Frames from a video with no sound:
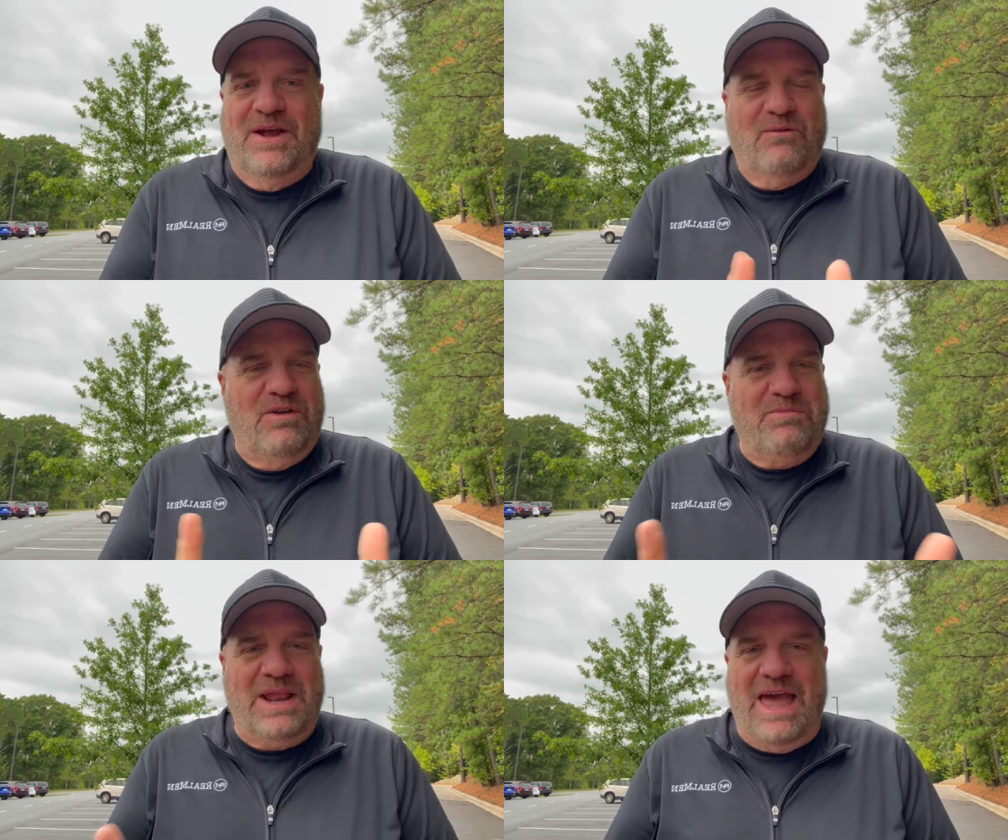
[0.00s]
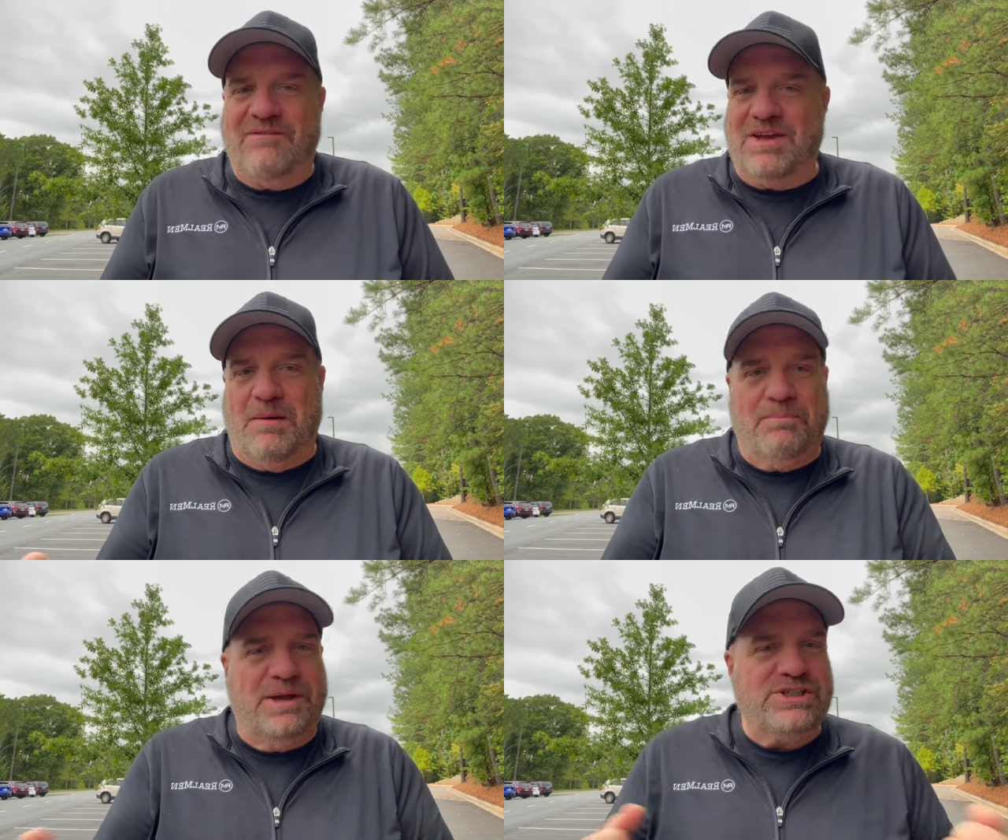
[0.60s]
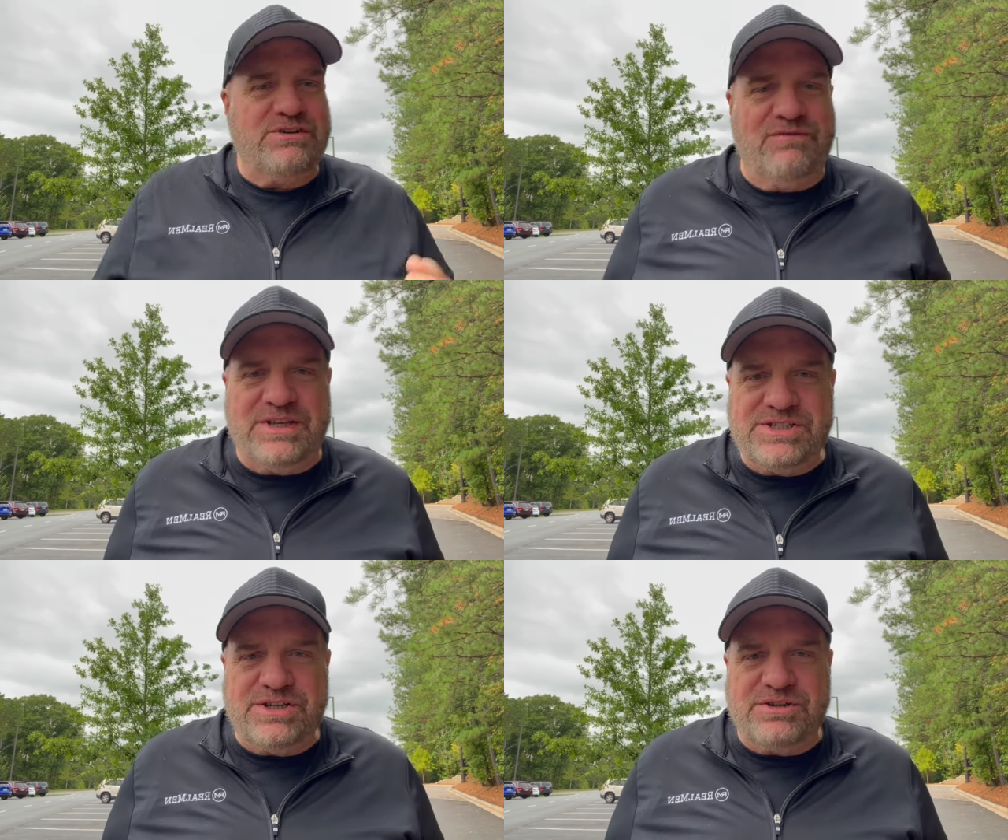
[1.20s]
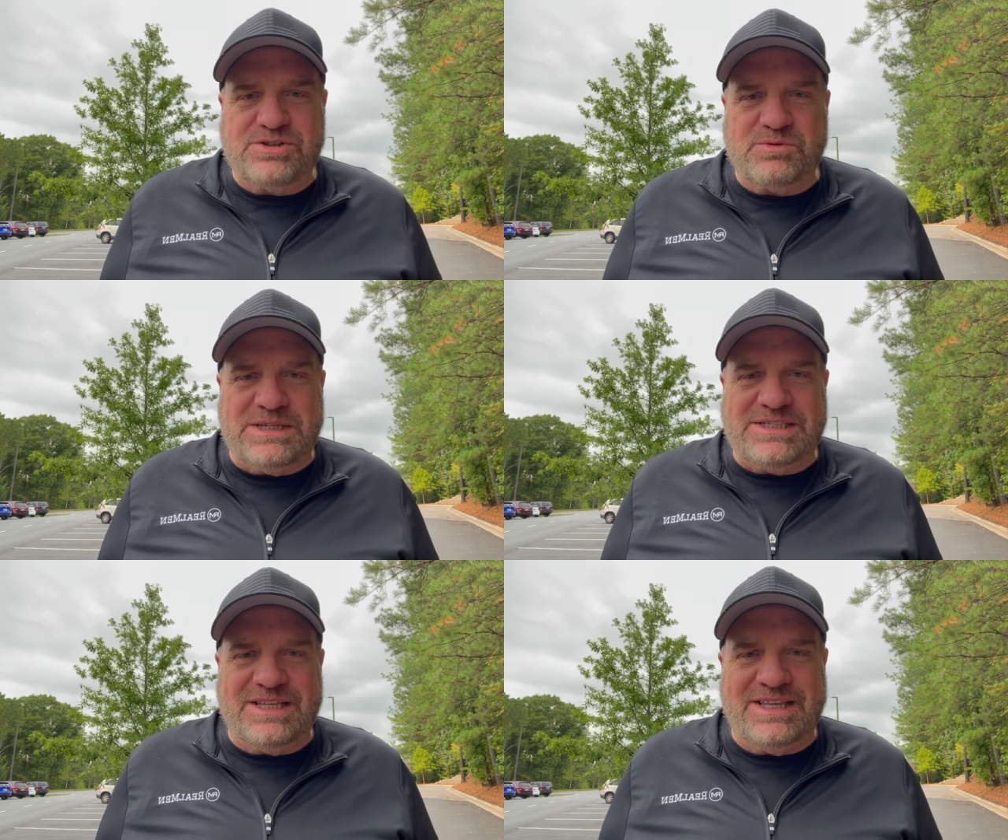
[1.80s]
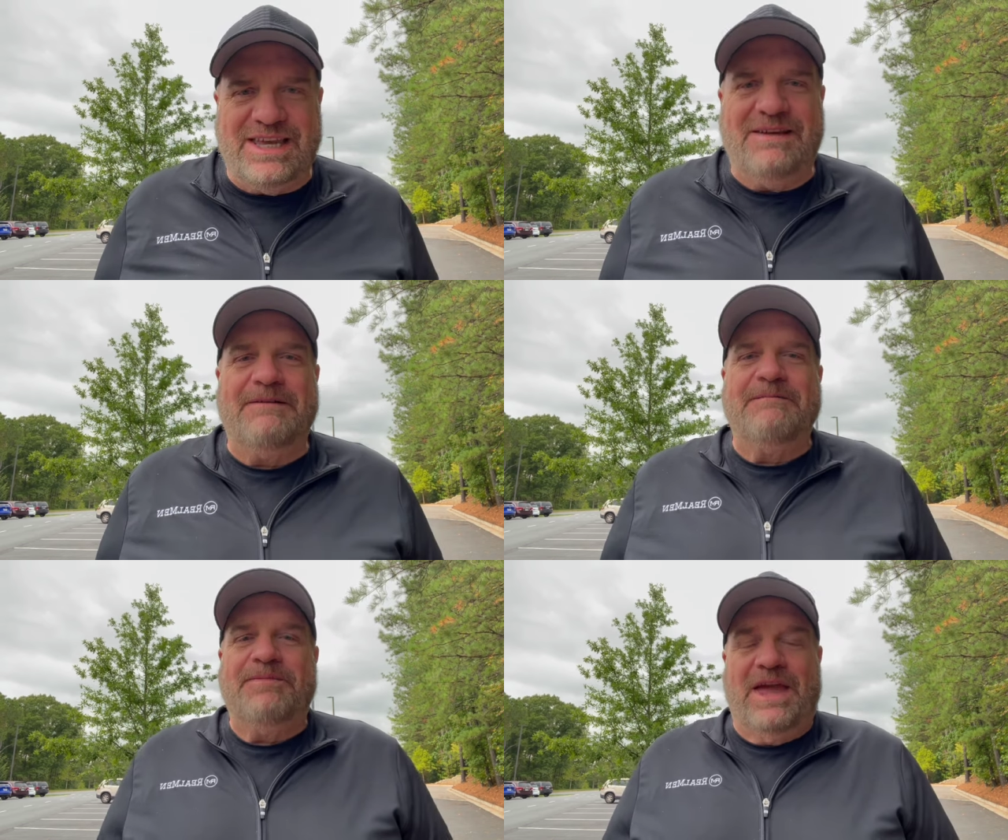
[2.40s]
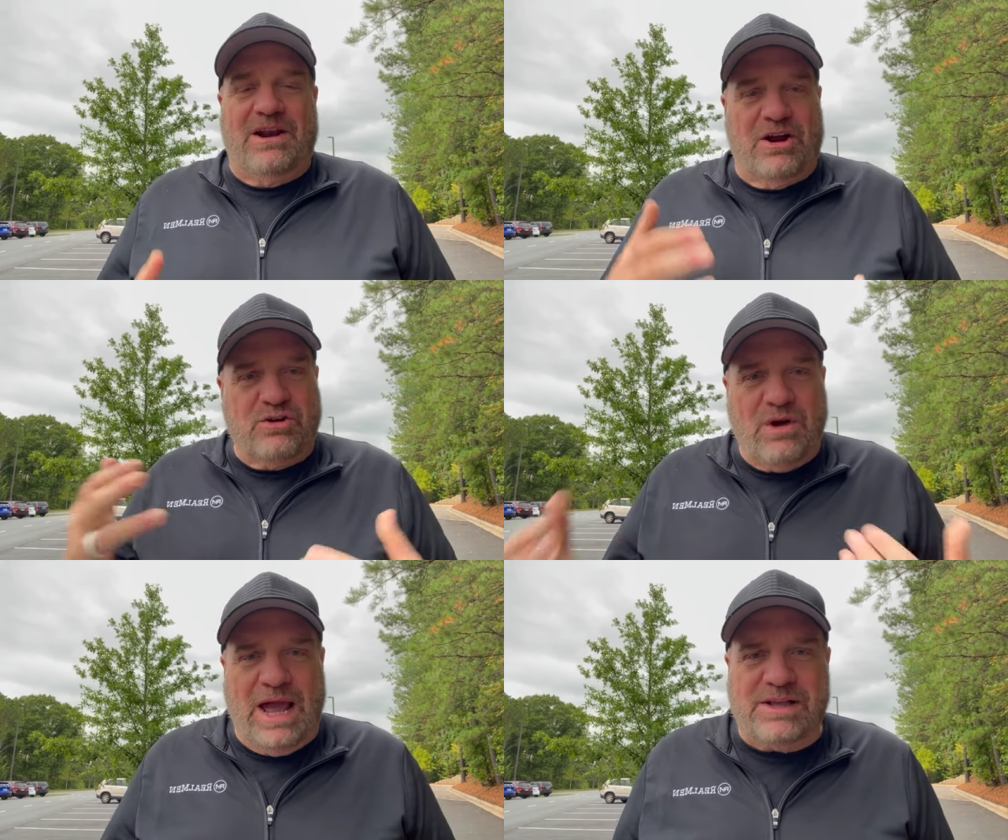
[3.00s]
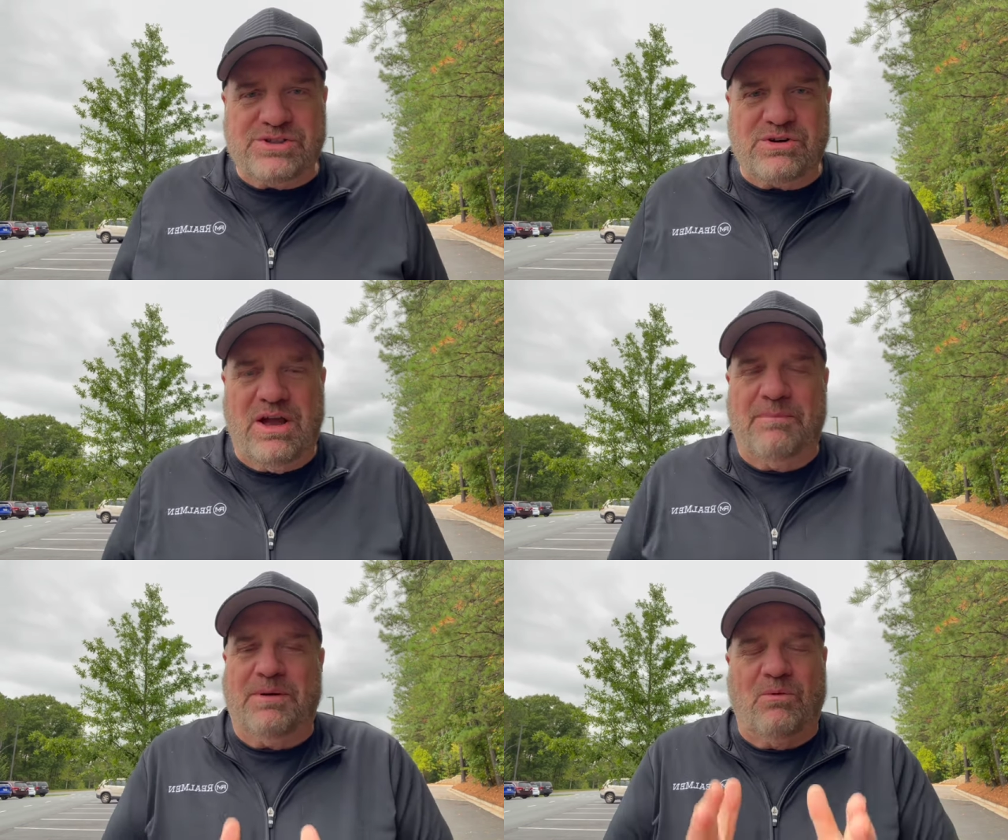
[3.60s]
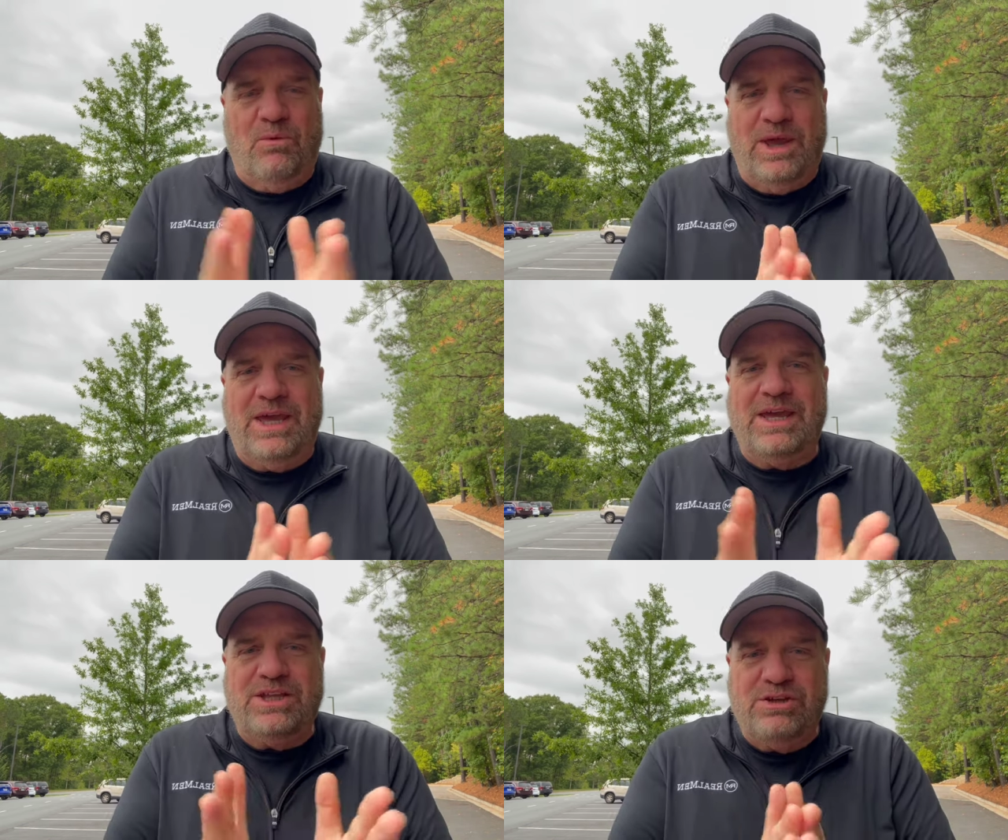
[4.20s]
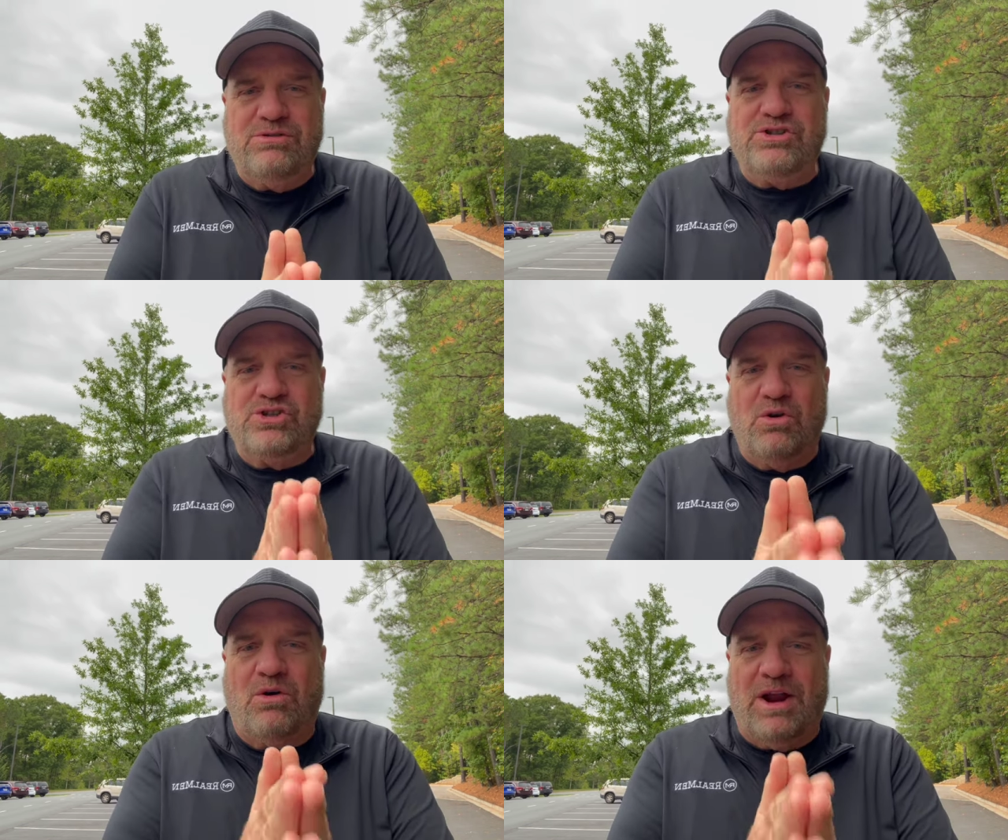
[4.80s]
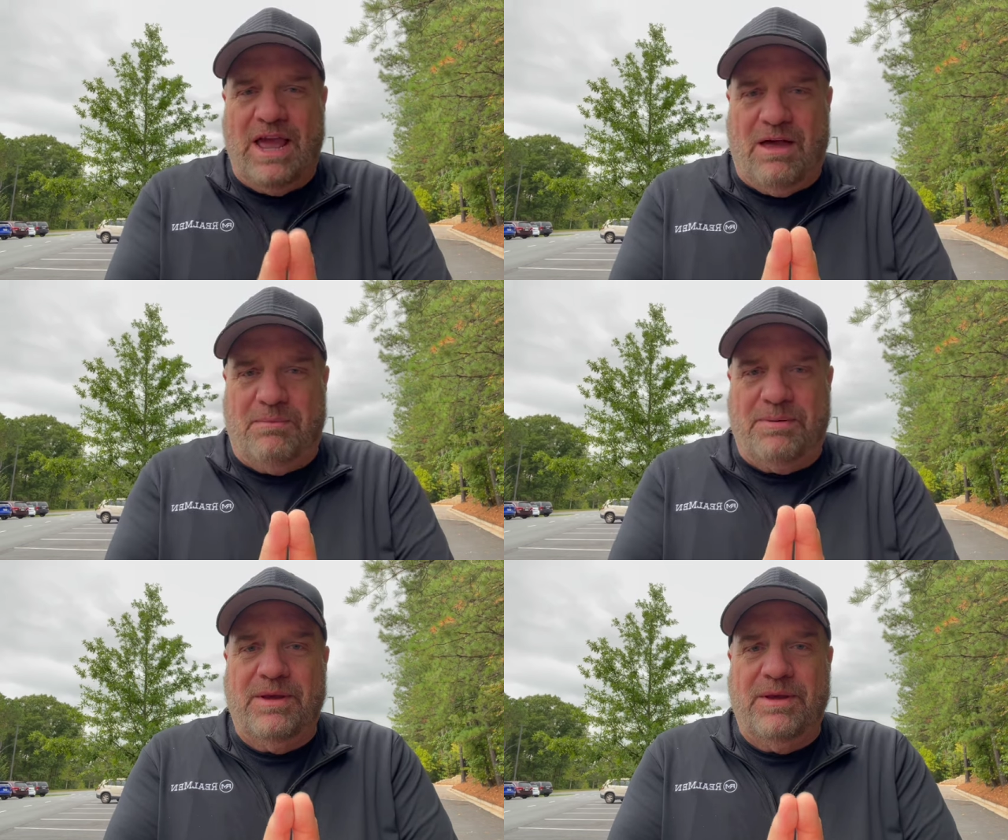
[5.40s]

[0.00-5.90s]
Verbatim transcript: We've been having a bunch of visitors recently, and our crowds are up, and we could use your help.